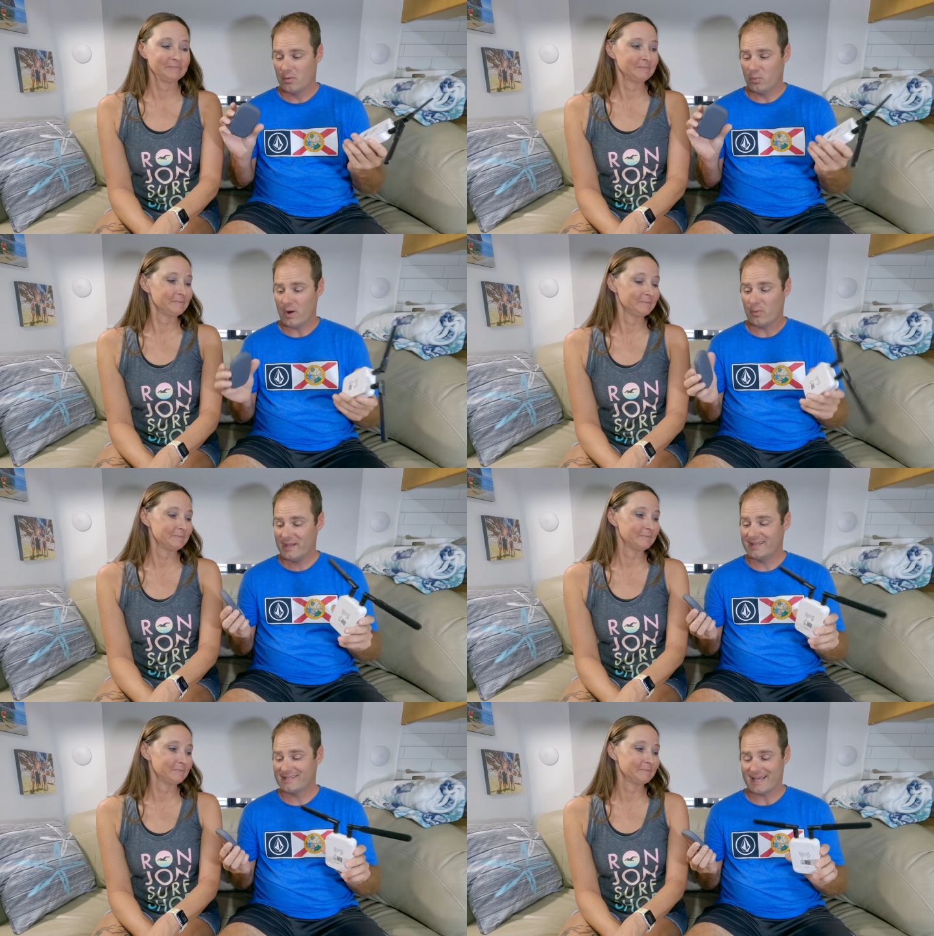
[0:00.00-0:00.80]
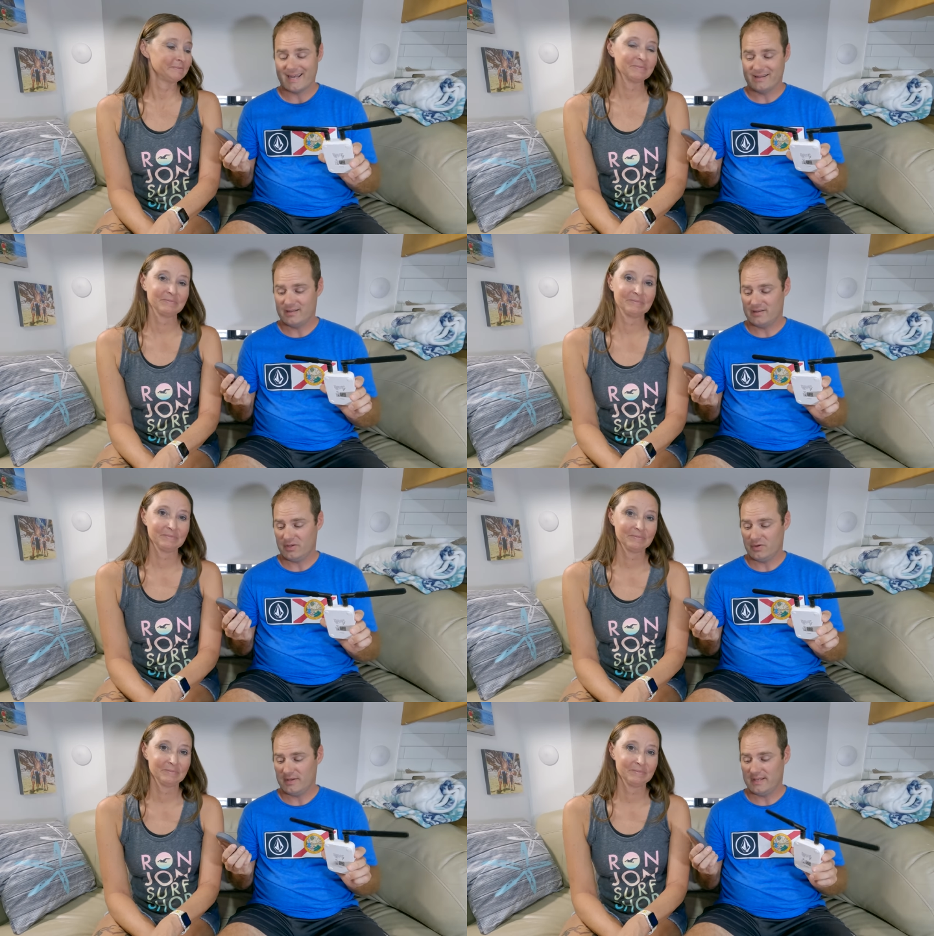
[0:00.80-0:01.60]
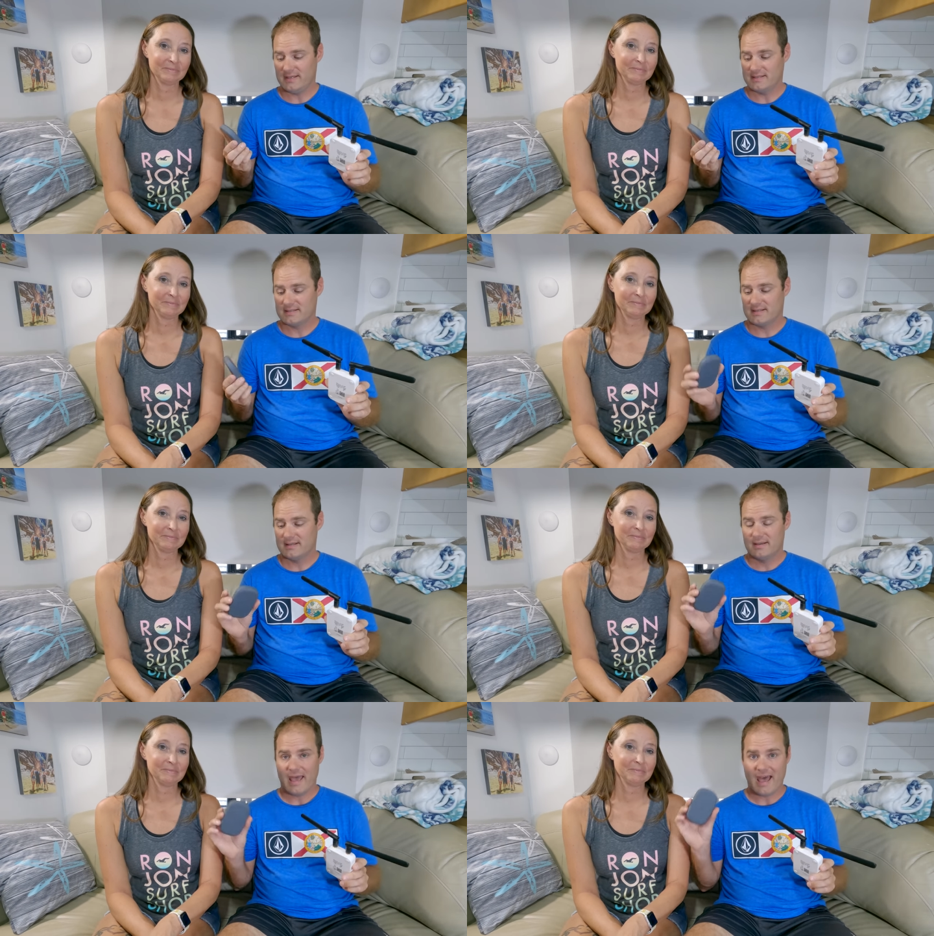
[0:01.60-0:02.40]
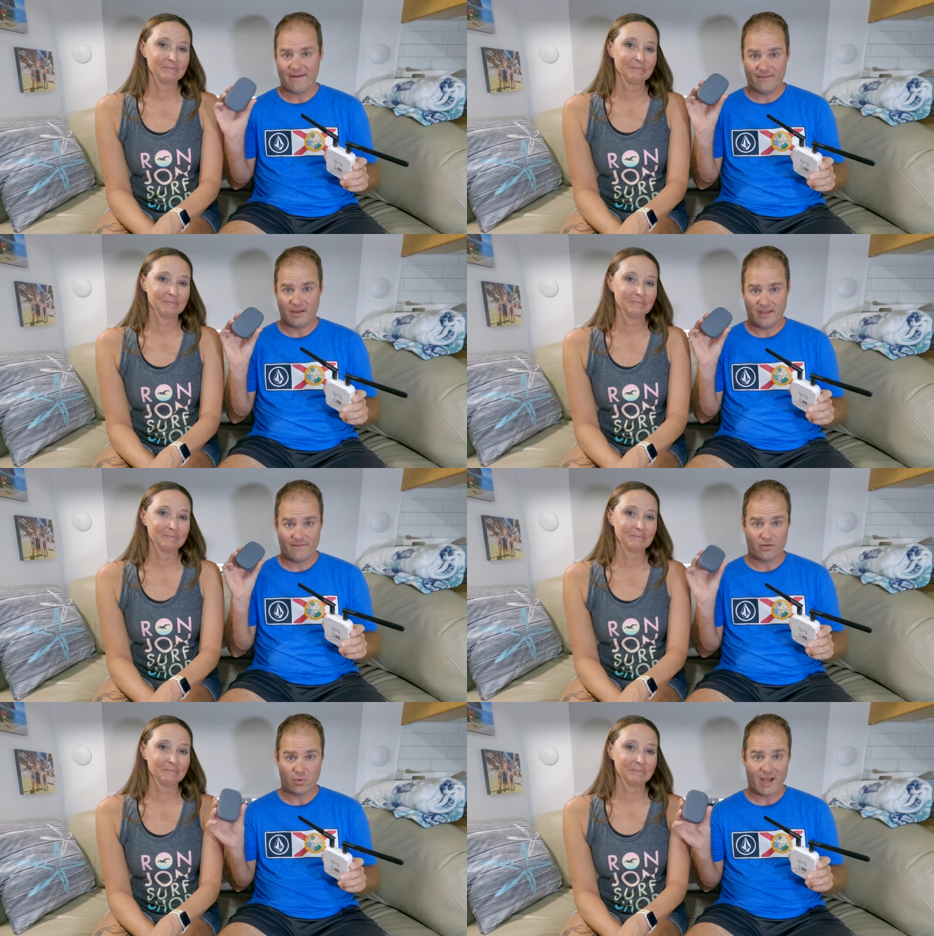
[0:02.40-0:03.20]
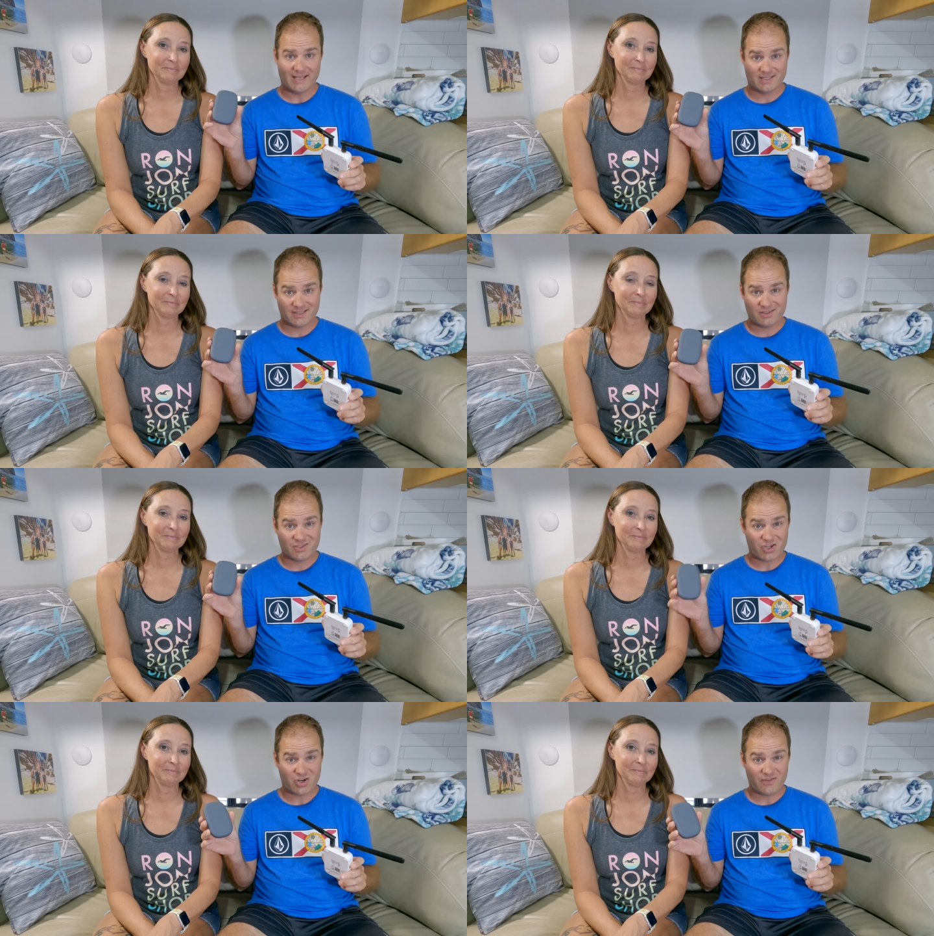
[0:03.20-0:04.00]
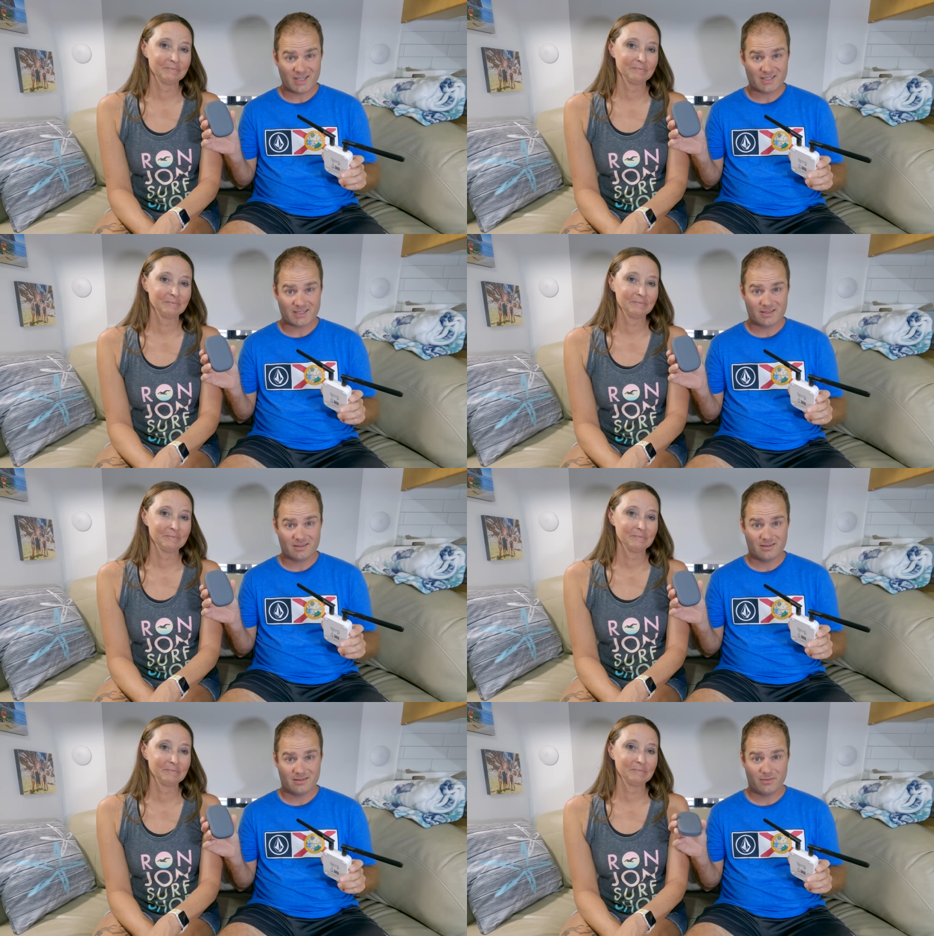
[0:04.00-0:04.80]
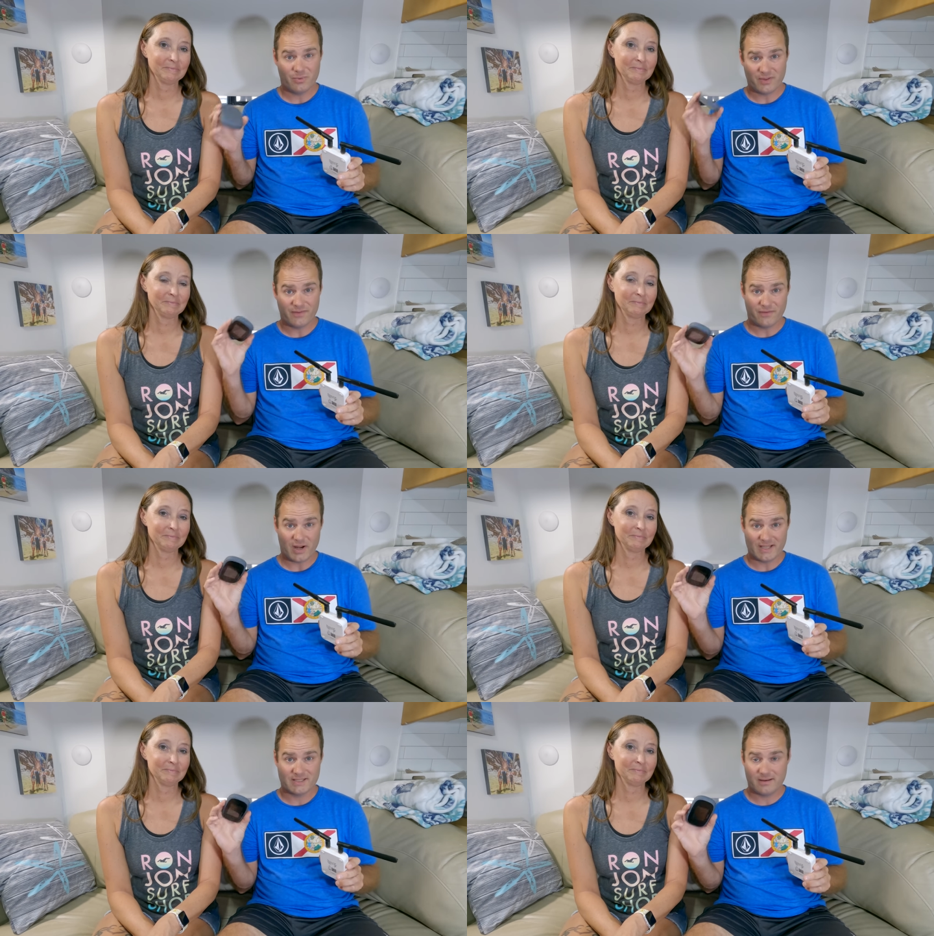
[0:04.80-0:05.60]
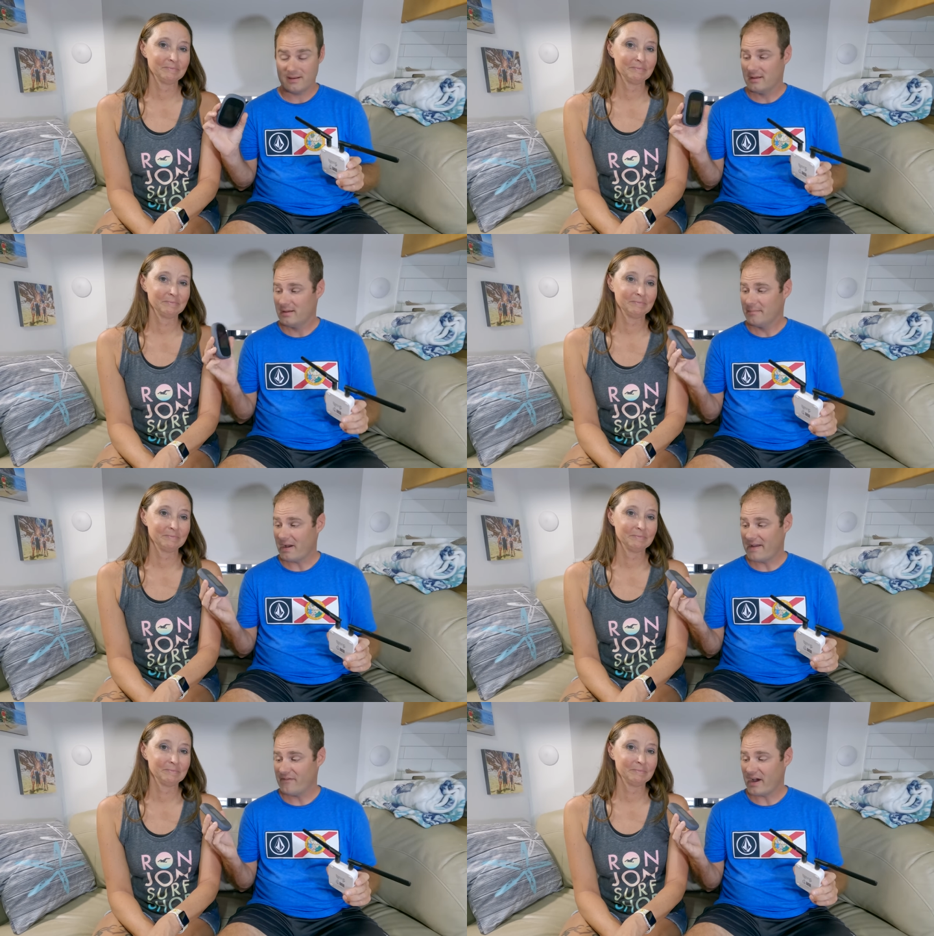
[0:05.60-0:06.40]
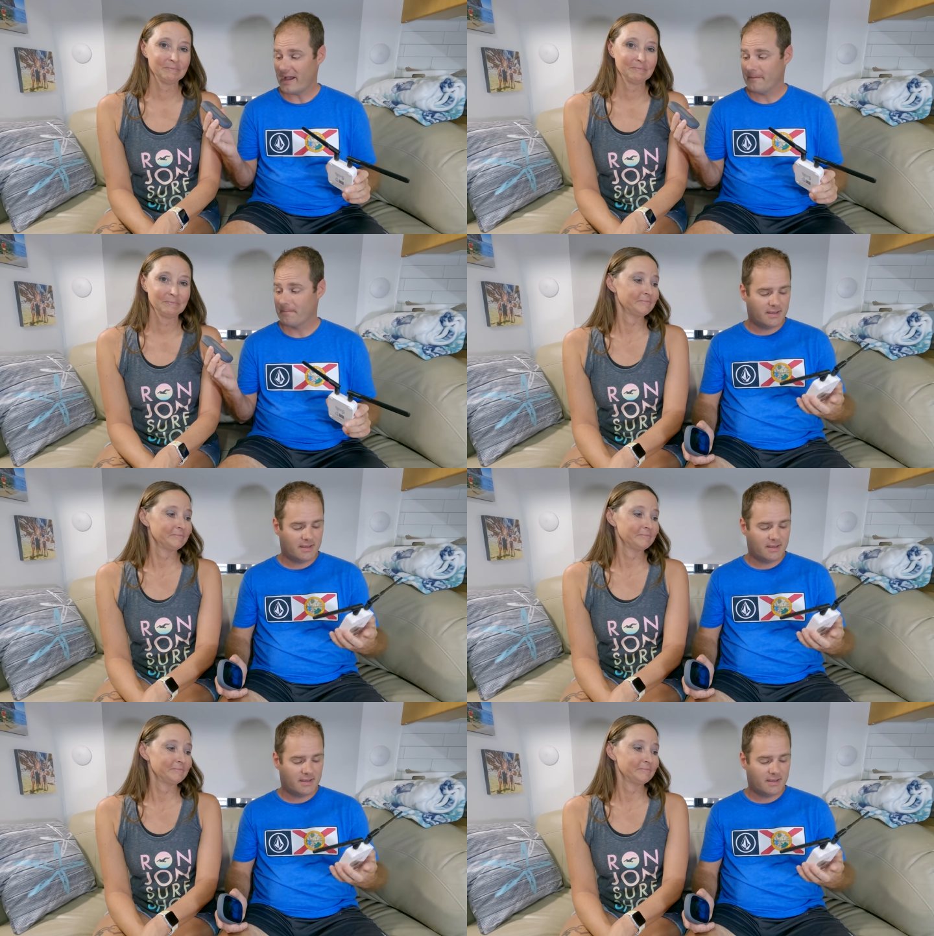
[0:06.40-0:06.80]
Speaker 1: what we decided to do is have a Verizon service with the Verizon MiFi.